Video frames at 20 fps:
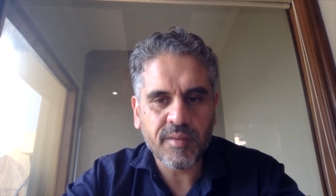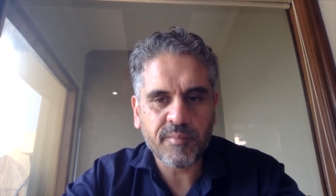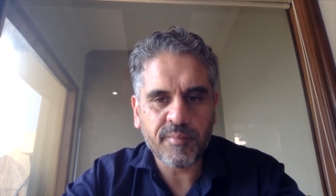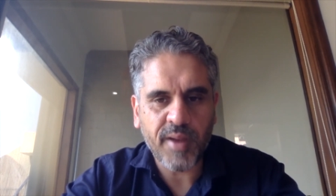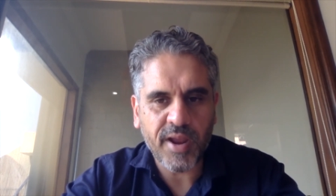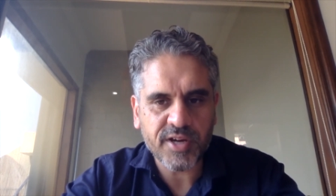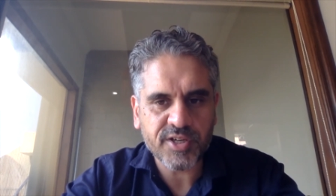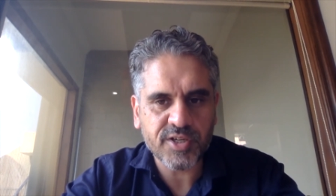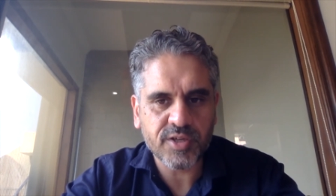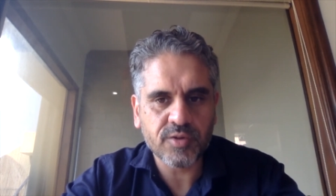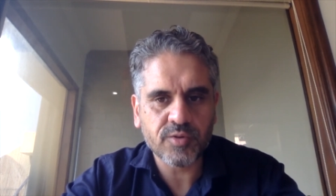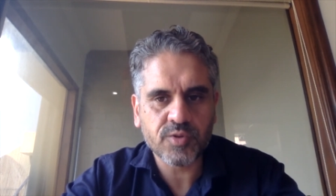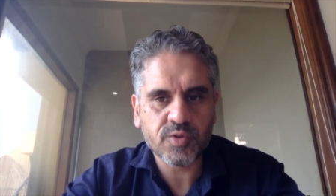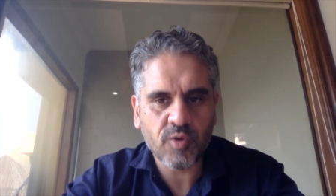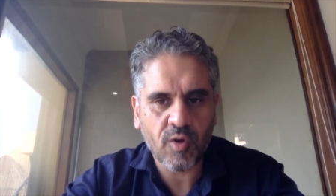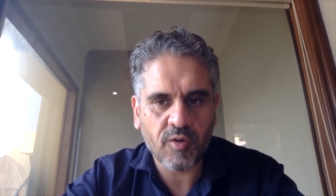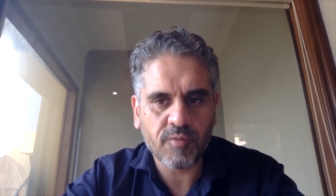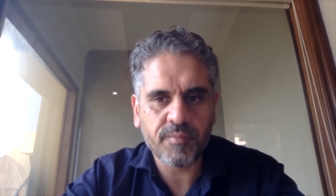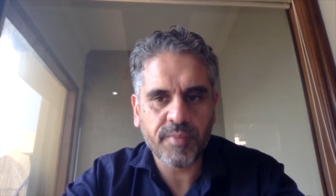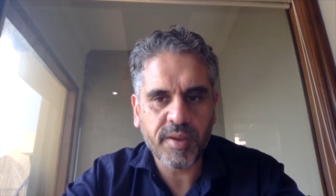passion to
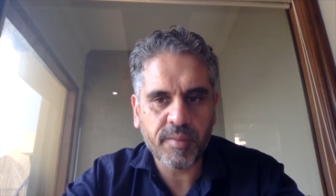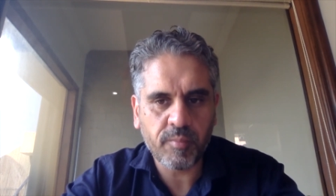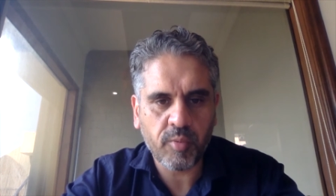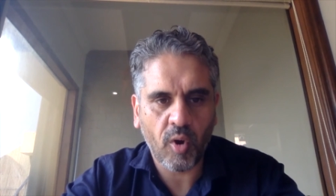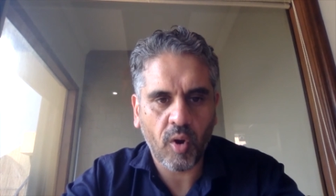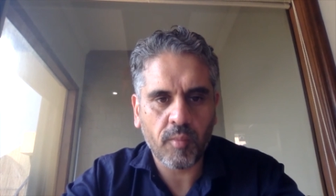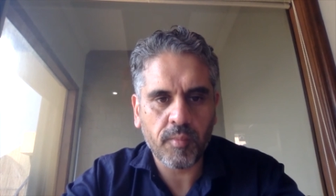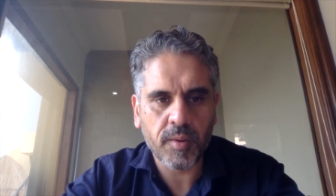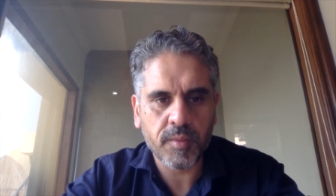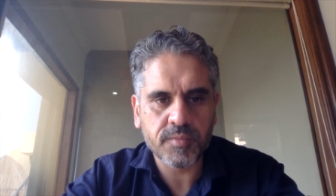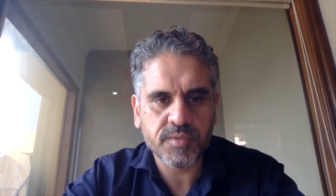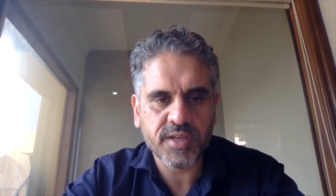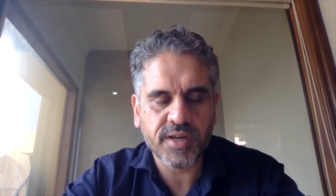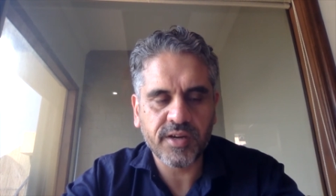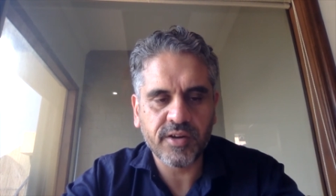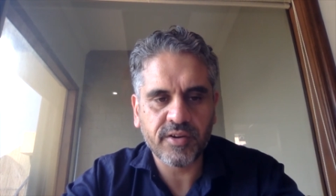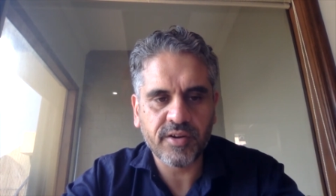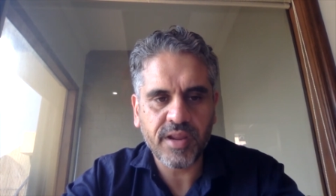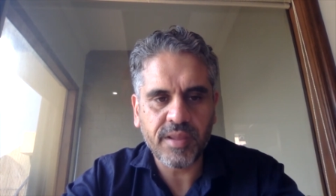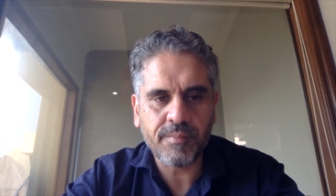solve big problems
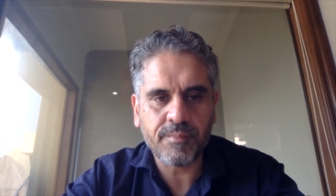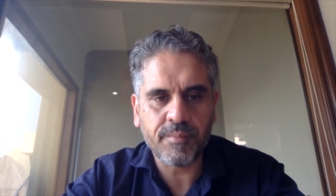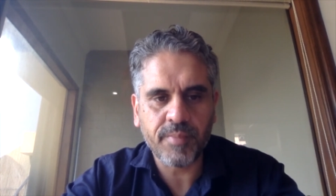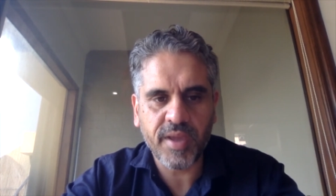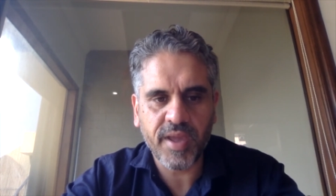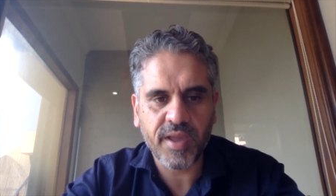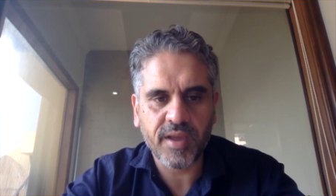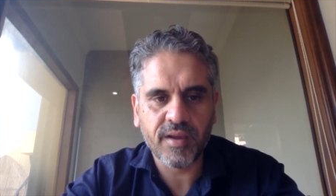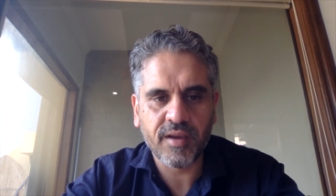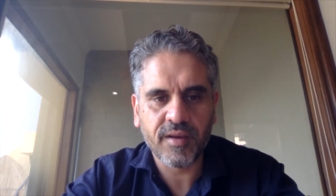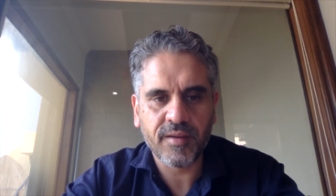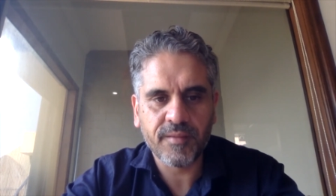and dream big.